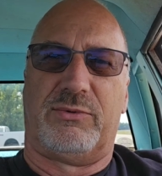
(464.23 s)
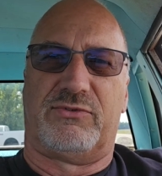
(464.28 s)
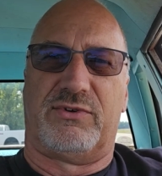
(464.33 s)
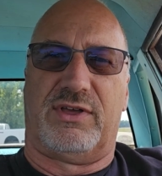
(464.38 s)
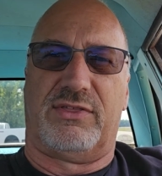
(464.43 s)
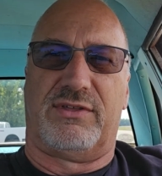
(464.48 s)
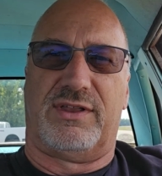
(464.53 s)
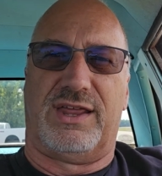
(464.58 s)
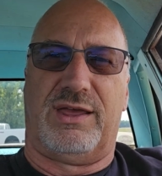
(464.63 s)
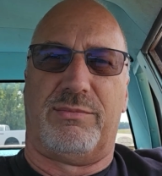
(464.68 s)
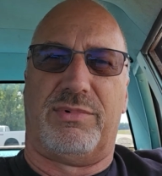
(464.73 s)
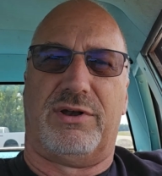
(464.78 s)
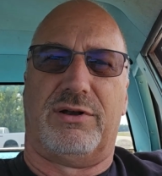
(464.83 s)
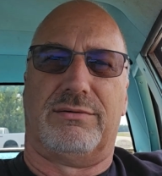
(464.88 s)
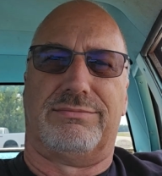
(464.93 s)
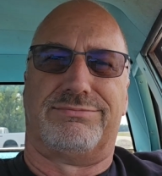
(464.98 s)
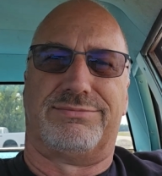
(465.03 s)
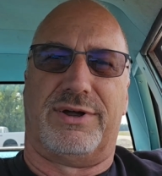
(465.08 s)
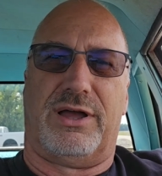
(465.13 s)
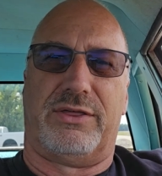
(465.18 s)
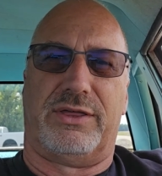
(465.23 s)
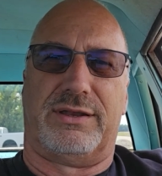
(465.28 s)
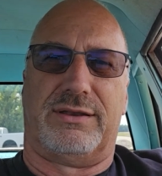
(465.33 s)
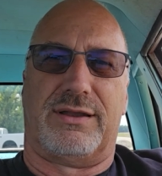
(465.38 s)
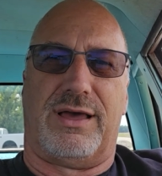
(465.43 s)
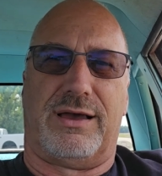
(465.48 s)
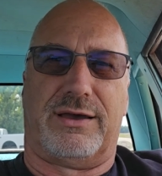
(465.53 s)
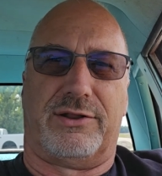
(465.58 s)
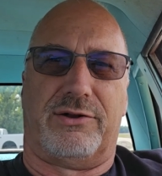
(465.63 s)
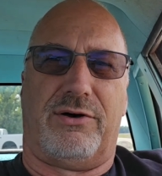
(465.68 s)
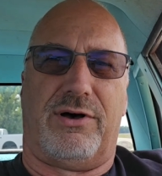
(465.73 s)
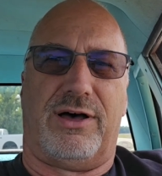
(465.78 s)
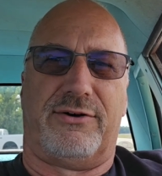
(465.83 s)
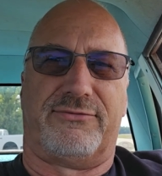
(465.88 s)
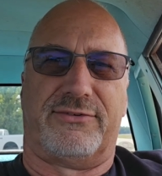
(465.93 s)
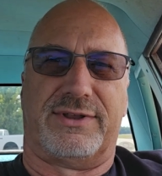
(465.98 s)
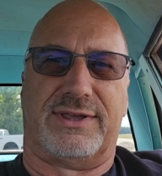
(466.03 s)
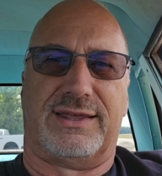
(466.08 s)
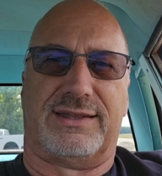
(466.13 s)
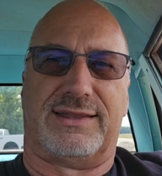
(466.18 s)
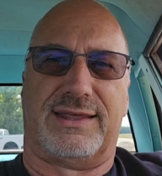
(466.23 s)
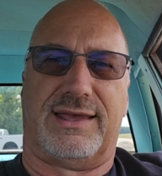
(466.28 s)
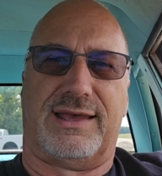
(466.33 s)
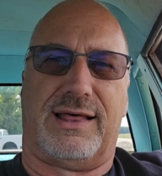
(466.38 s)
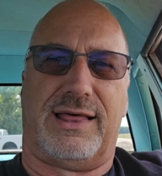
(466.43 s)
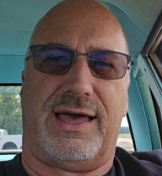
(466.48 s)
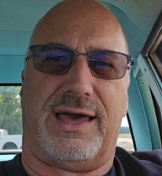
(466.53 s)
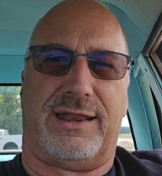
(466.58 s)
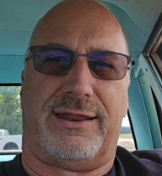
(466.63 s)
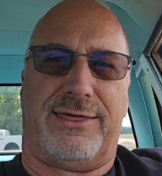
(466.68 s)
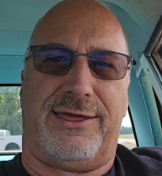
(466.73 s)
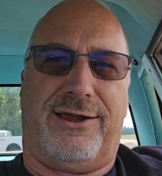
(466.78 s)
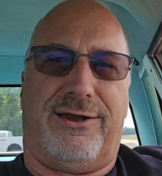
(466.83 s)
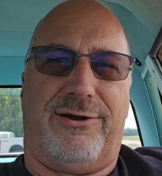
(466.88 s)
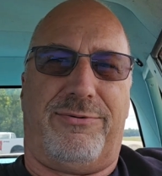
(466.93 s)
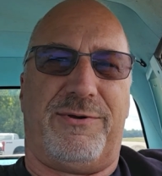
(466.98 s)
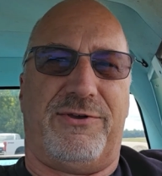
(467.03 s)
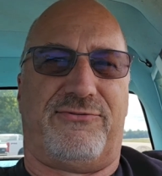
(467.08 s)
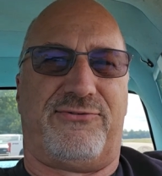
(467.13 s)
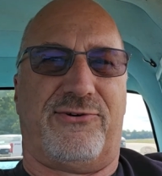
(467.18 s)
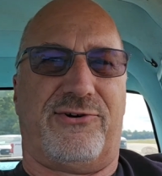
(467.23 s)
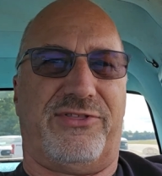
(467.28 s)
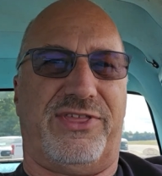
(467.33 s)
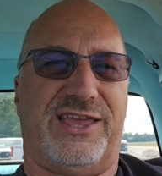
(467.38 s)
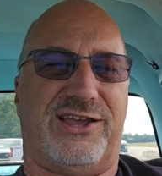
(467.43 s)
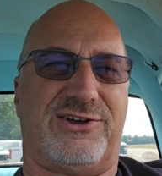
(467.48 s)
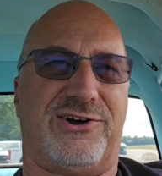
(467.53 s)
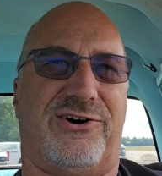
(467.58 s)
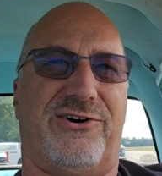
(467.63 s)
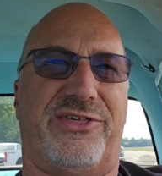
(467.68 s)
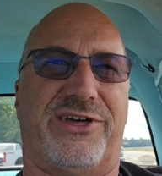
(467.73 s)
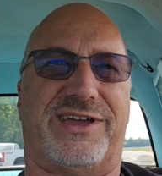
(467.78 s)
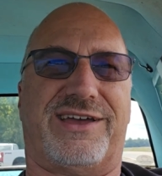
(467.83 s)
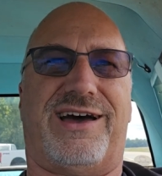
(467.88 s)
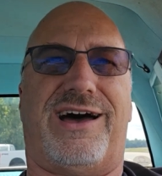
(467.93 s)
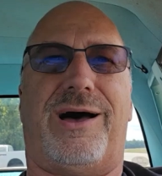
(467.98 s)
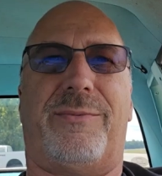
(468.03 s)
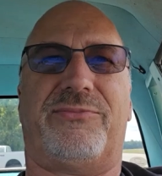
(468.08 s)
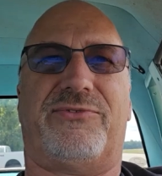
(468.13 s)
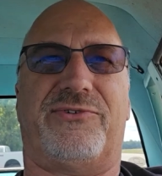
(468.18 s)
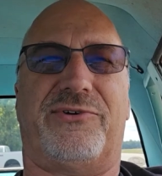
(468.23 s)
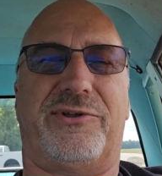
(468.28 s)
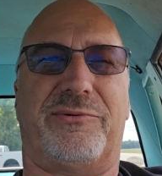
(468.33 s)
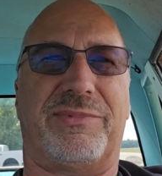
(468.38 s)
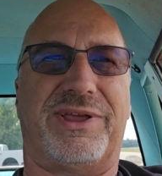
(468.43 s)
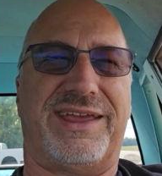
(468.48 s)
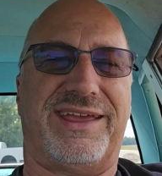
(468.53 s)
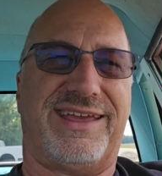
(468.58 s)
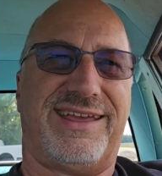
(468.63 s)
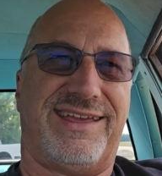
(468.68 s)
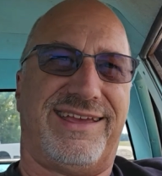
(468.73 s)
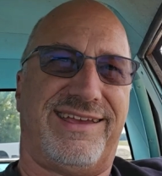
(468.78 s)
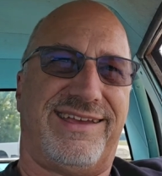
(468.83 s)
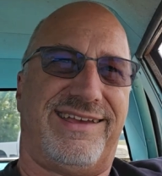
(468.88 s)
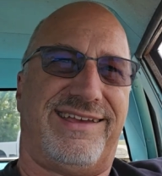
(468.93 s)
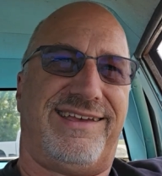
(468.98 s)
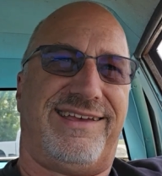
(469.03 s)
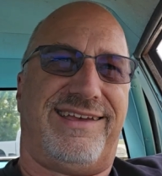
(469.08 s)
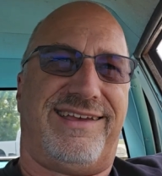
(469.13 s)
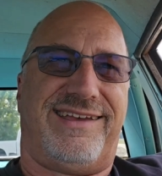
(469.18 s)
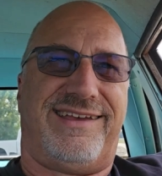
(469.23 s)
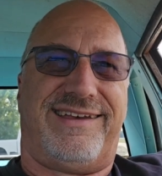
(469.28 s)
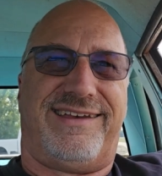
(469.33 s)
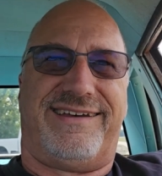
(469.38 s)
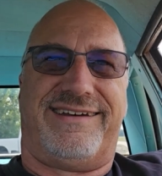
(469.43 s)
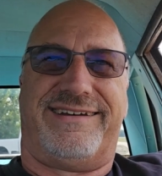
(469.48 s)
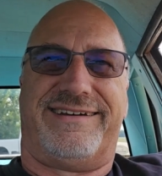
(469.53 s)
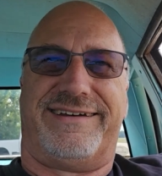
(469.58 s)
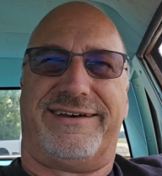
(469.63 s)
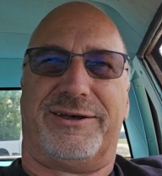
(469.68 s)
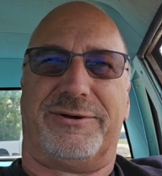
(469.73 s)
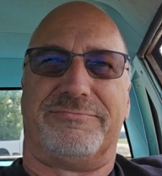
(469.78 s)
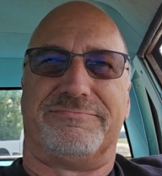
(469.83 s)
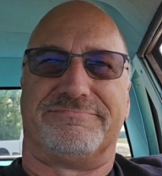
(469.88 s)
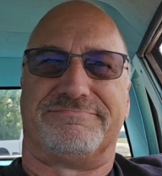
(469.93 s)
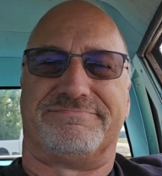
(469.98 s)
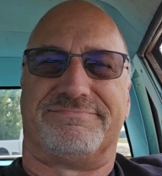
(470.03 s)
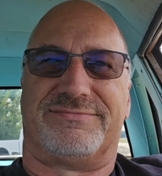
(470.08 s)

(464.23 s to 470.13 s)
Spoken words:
so I thought I better probably knock it off and get the hell out of there before they call the cops on me.